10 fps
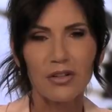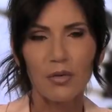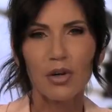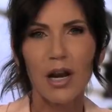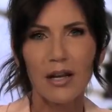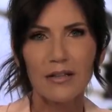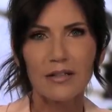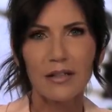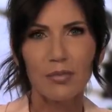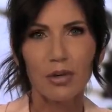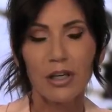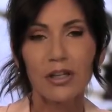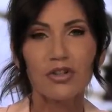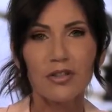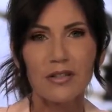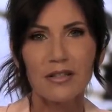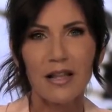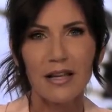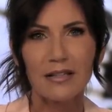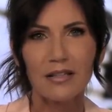that we're constantly bringing. Just this
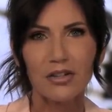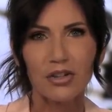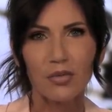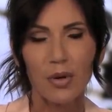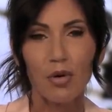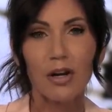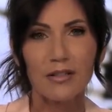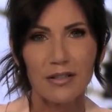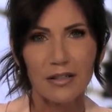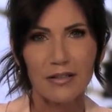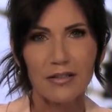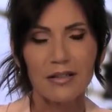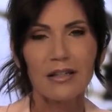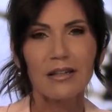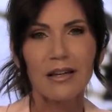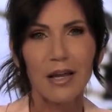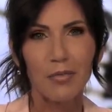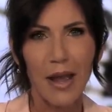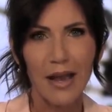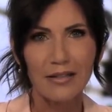last session, we brought 6 and
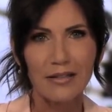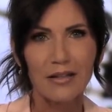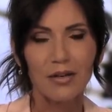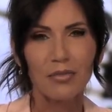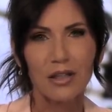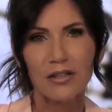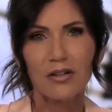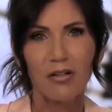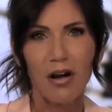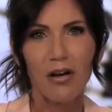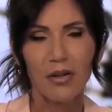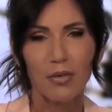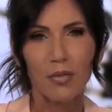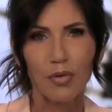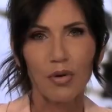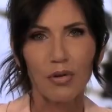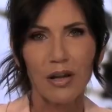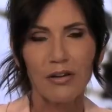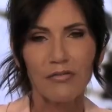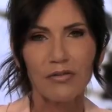passed them into law that were
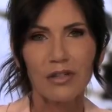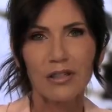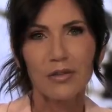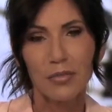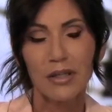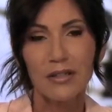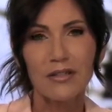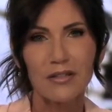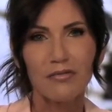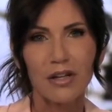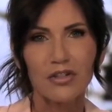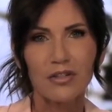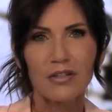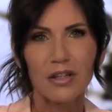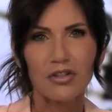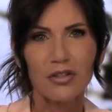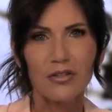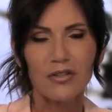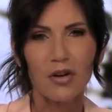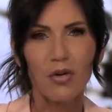pro-life pieces of legislation.
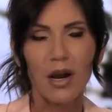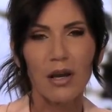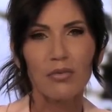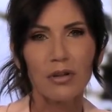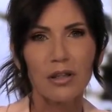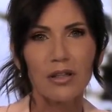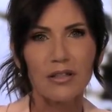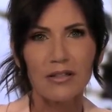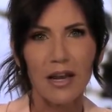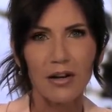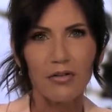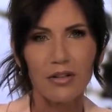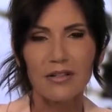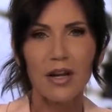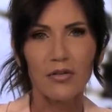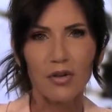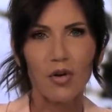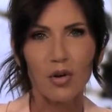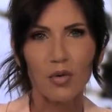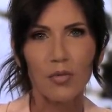So I really desire that South
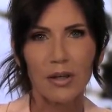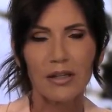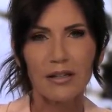Dakota will be an